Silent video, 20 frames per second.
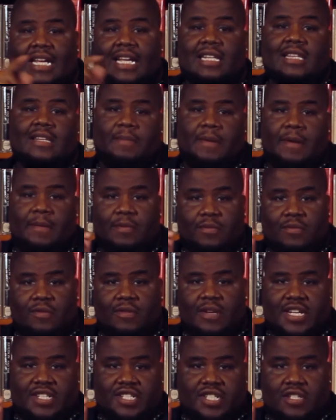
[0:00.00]
get the people through
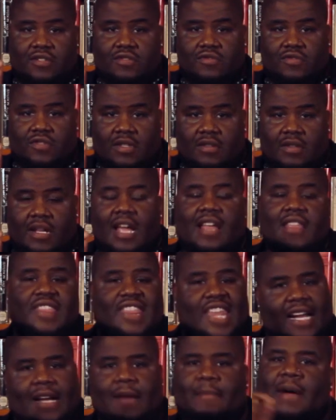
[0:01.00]
their children.
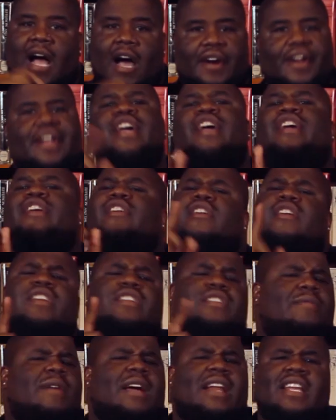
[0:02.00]
Think about it. You
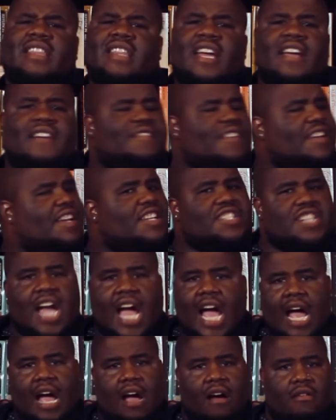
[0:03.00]
don't do anything for your
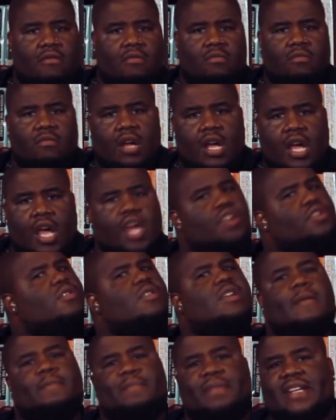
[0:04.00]
child.
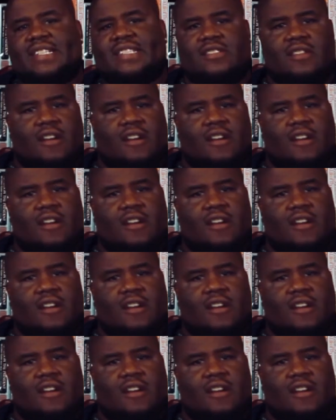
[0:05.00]
You get pissed